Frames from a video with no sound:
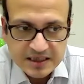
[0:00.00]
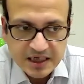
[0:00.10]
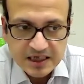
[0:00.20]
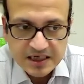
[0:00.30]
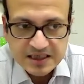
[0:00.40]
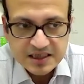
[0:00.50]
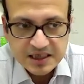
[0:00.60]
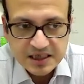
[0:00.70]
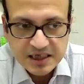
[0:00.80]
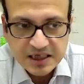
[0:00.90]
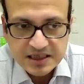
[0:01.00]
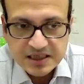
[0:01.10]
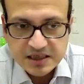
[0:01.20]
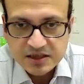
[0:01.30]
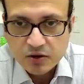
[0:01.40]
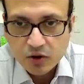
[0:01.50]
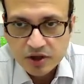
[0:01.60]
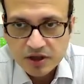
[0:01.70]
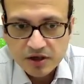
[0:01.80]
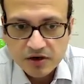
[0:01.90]
are listed in a certain
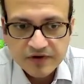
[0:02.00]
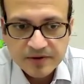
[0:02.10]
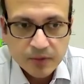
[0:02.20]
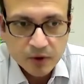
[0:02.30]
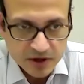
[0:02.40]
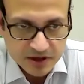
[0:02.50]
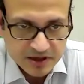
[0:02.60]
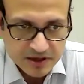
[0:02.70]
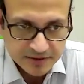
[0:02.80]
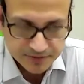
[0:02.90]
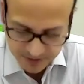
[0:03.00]
order of importance.